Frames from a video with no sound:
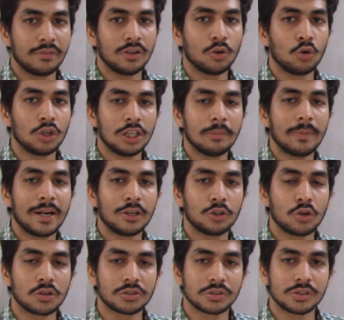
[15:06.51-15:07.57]
will only bind to
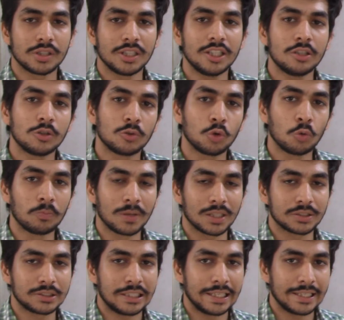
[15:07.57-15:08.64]
oxygen in two
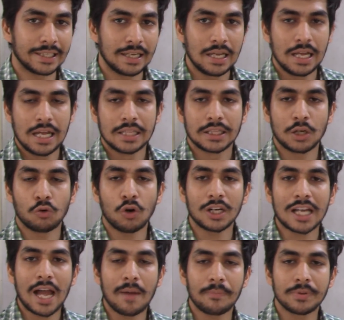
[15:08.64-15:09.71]
plus state. Now what
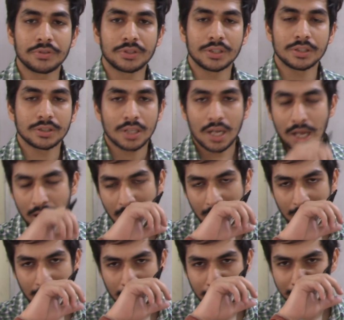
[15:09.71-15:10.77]
happens is,
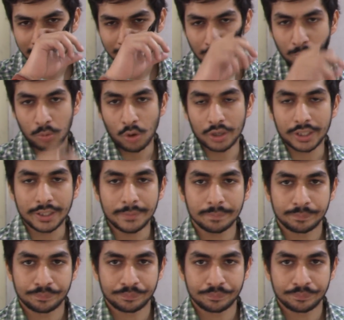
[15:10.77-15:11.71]
um, in your body